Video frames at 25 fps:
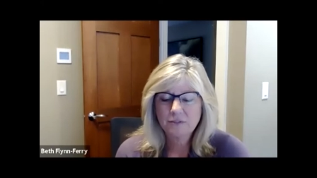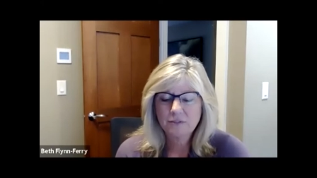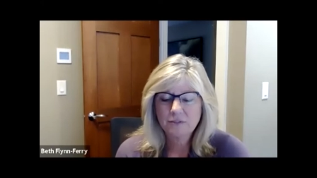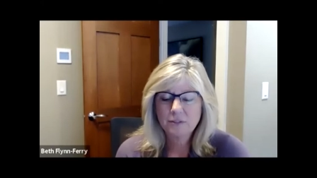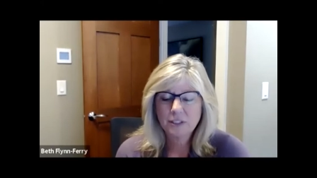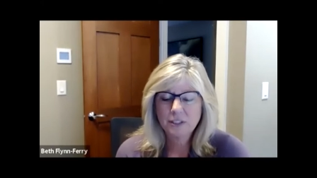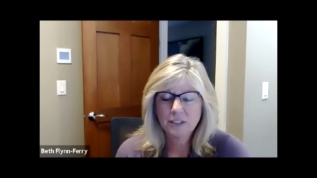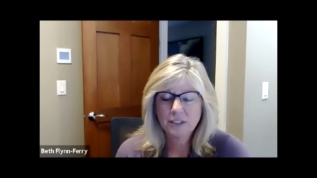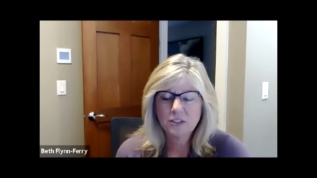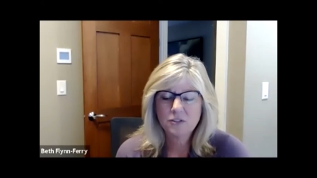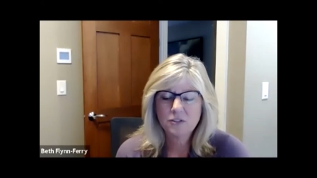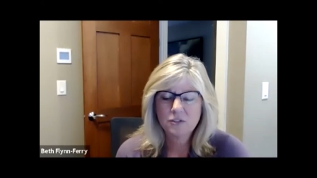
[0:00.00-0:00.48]

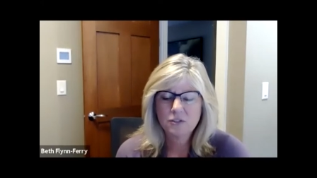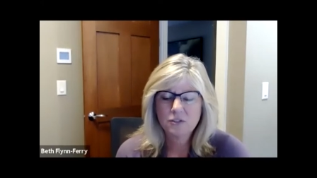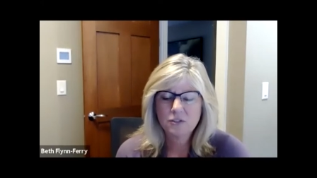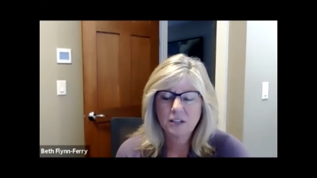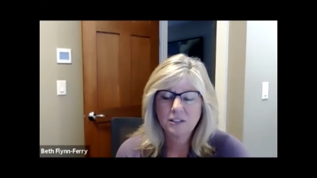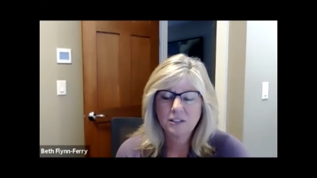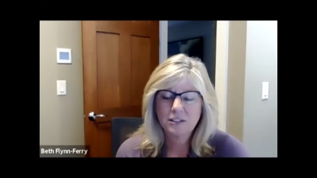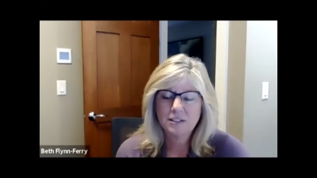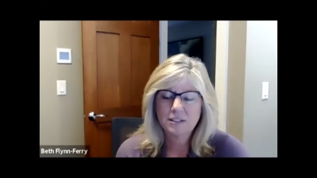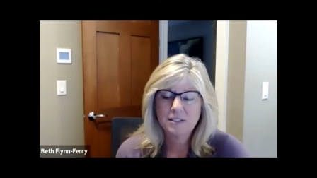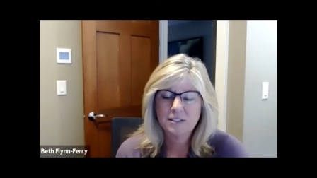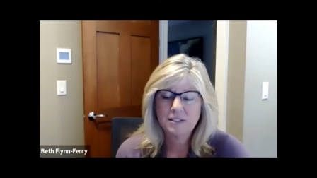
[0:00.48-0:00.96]
really
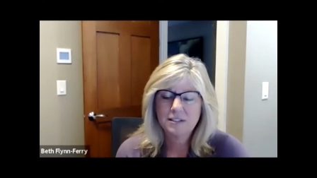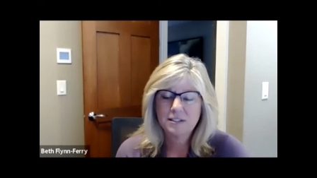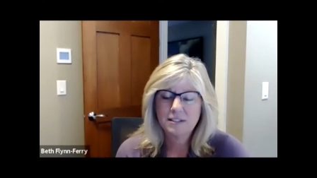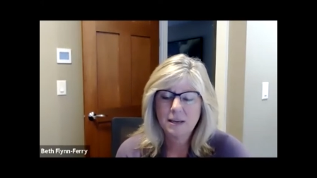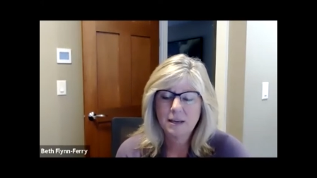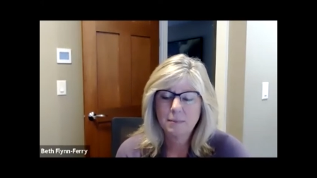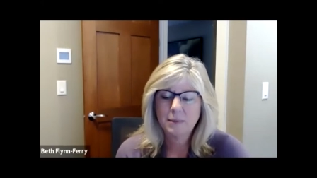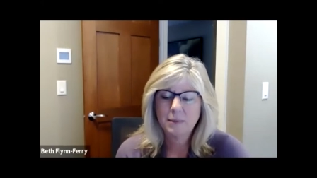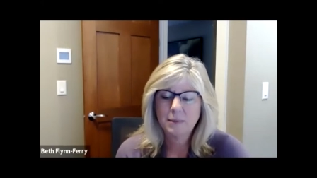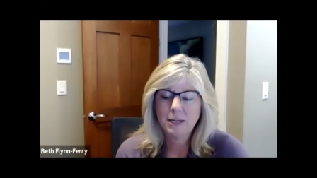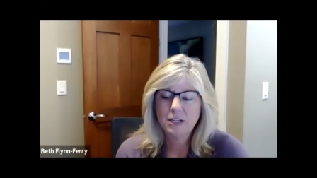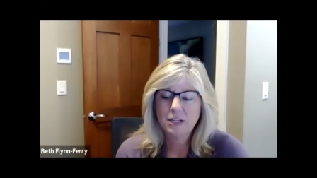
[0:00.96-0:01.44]
struggled to
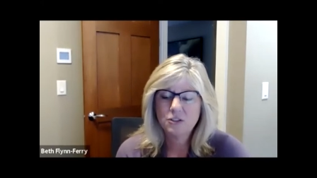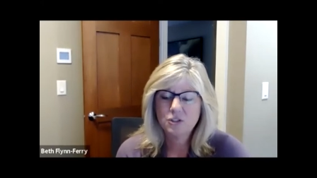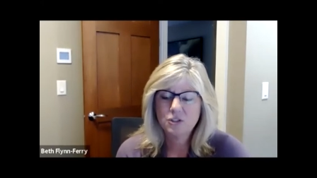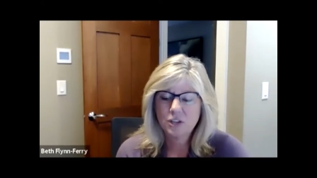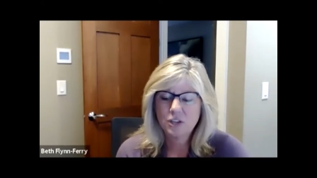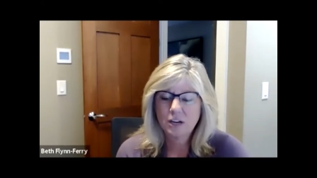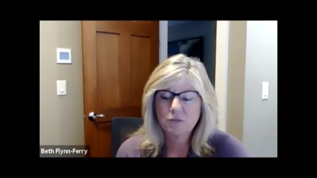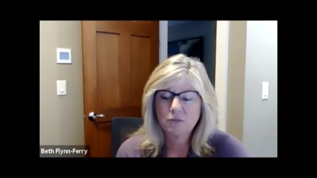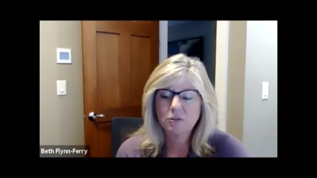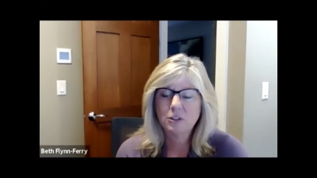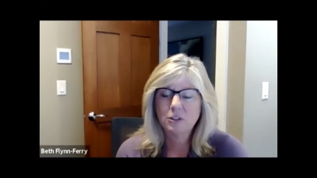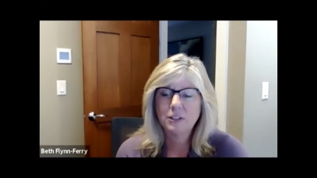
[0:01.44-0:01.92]
disseminate
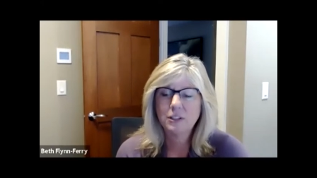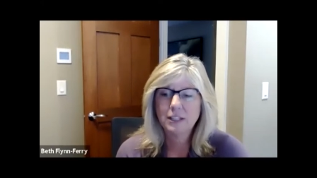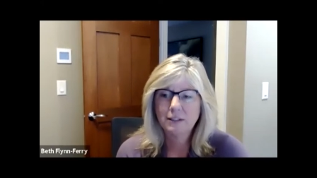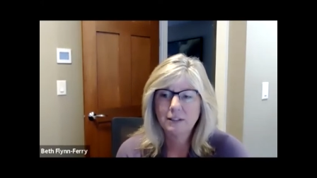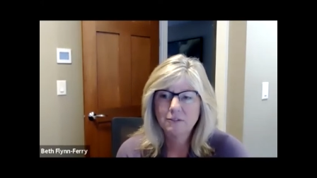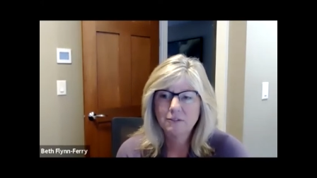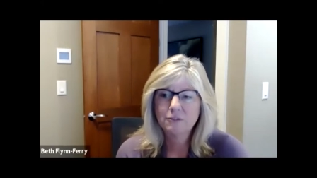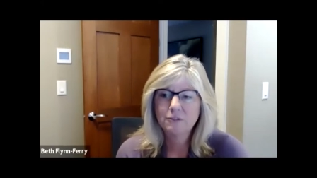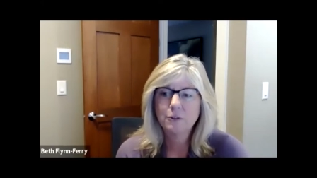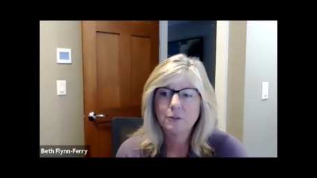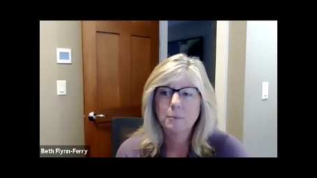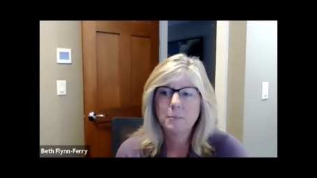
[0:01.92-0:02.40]
general
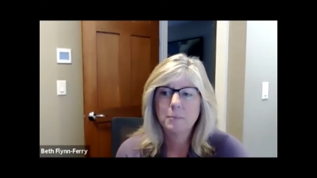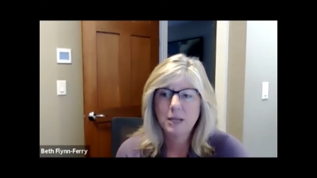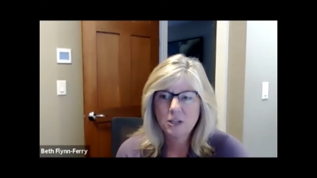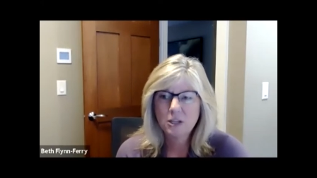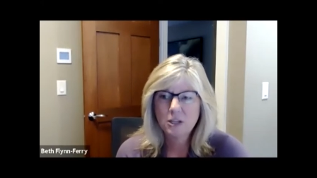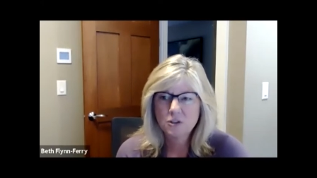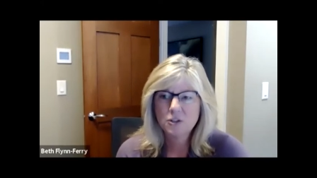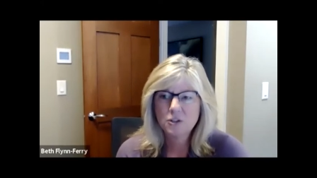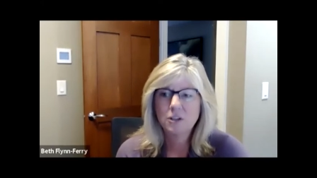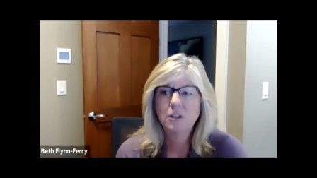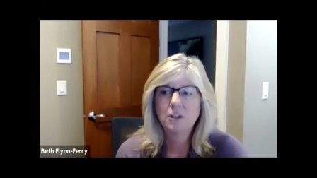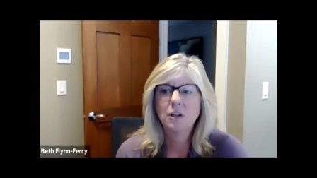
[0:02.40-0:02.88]

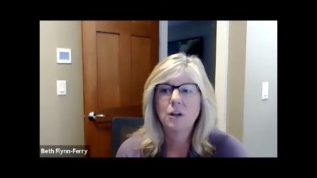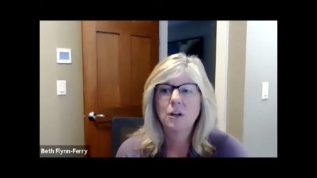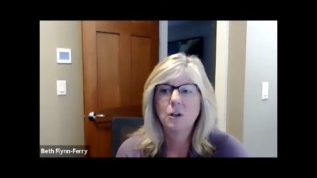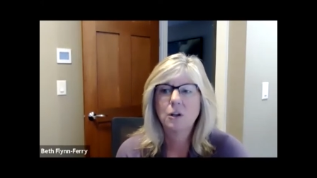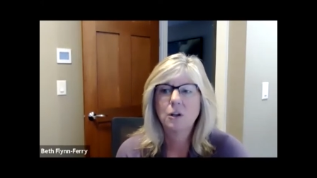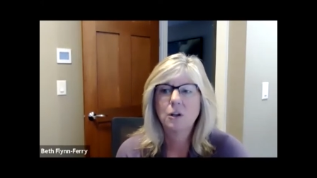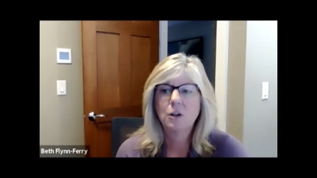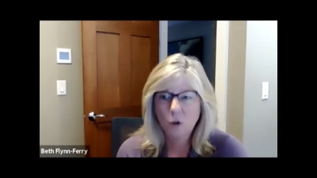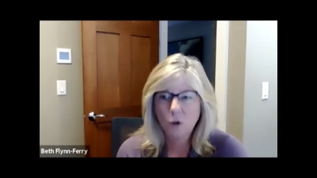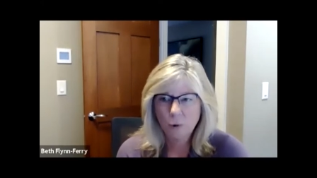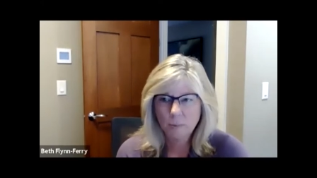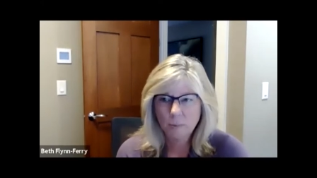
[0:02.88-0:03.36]
information
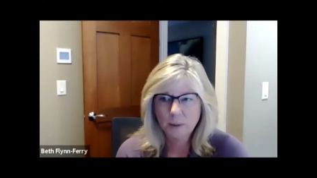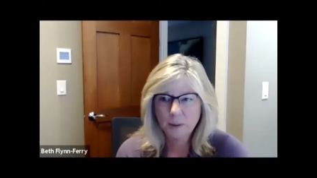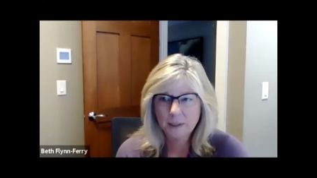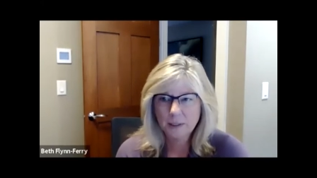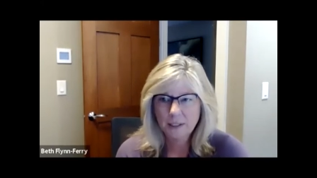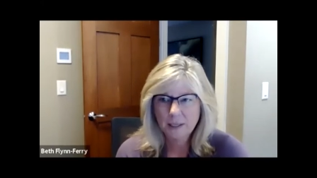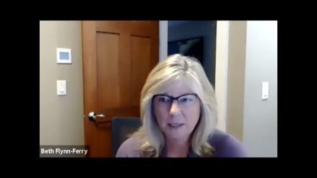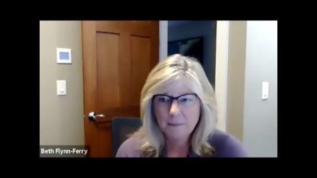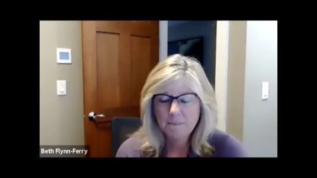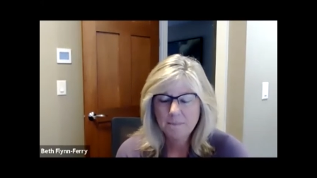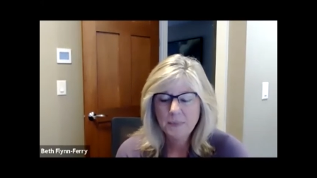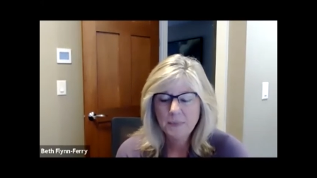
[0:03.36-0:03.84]

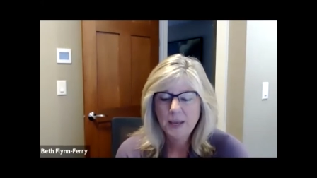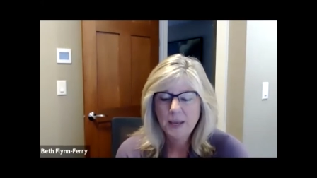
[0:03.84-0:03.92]
globally.